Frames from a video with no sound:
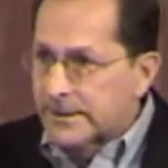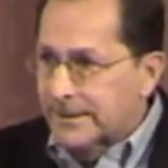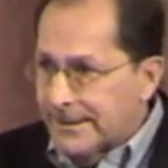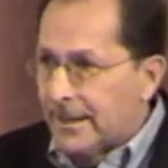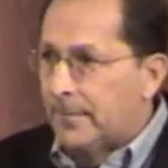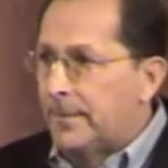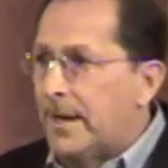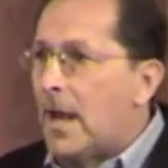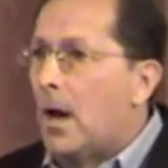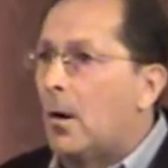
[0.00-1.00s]
step
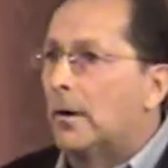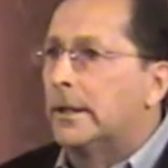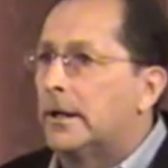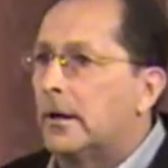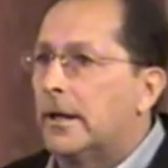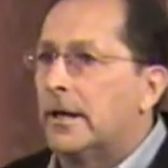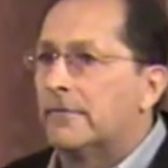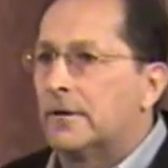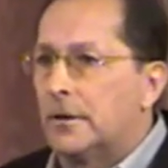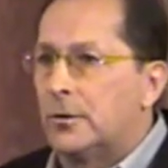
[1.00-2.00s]
now in our
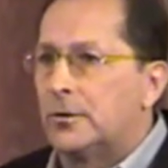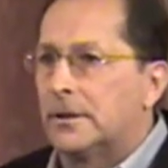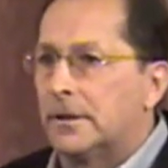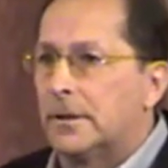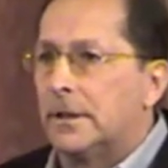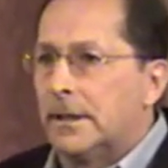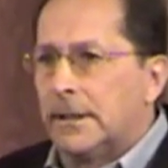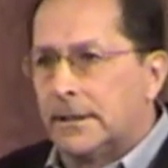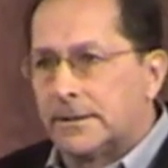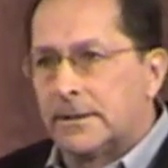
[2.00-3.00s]
evolution
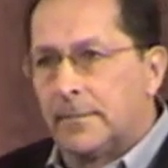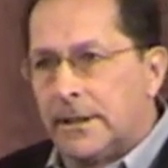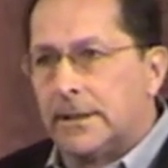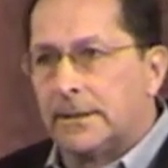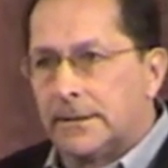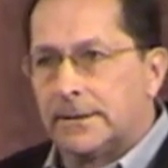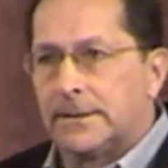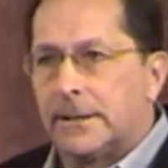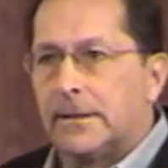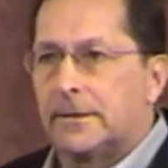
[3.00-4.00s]
is to begin to
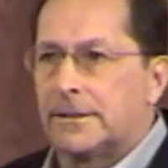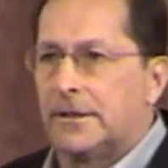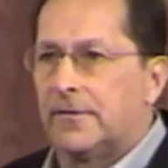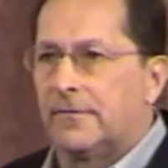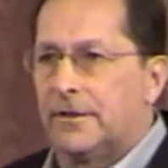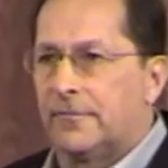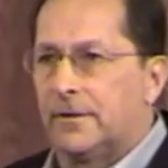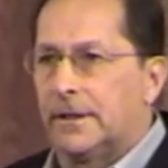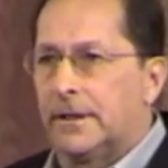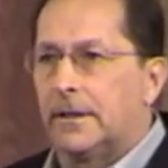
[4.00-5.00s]
see ourselves
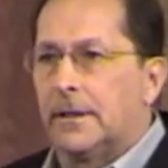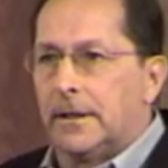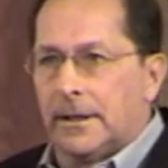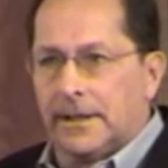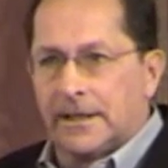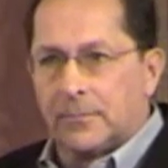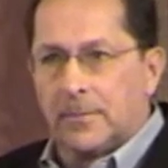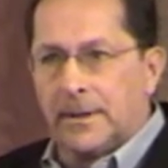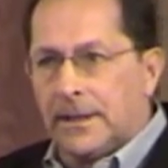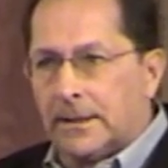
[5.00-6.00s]
differently. And as
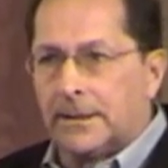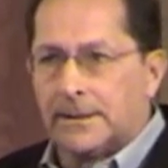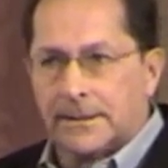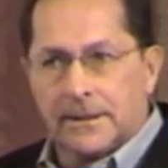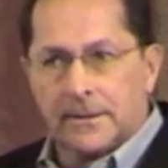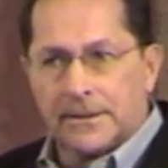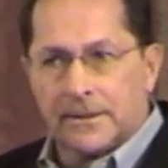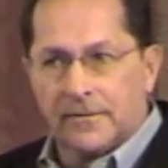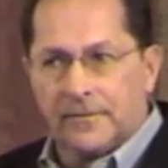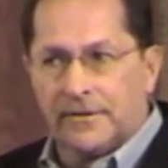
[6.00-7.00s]
we begin to see
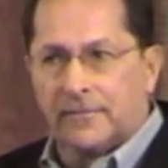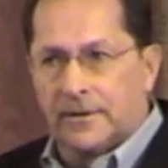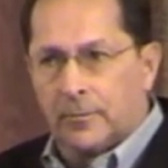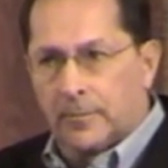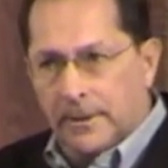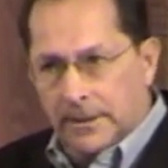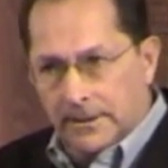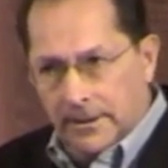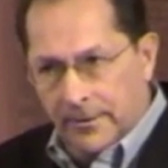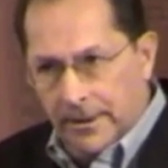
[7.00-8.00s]
ourselves differently, we
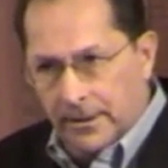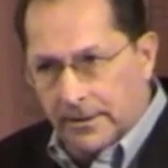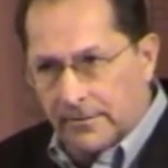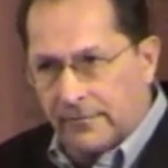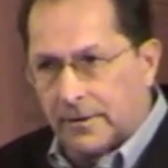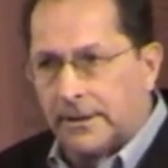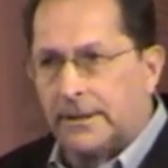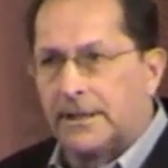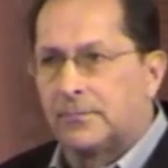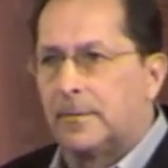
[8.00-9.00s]
begin to think differently.
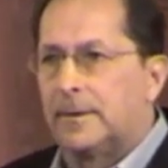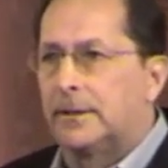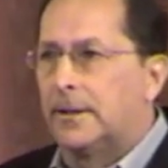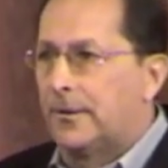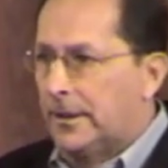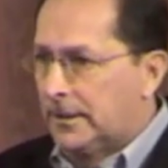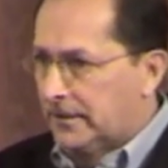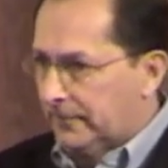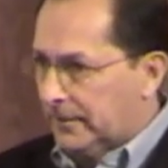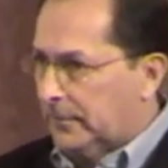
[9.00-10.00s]
And as we begin to think
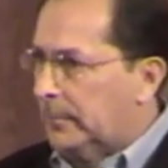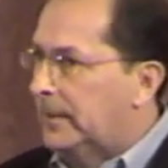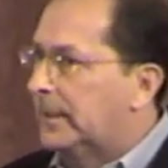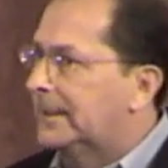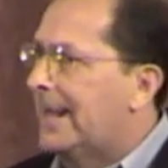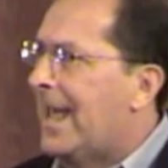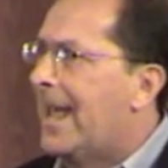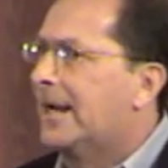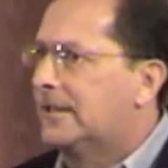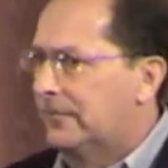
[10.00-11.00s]
differently, we begin to
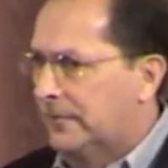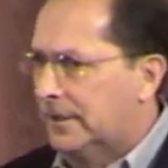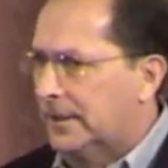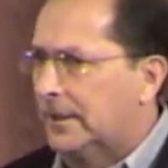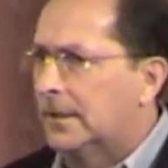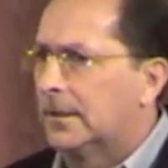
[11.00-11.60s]
act differently.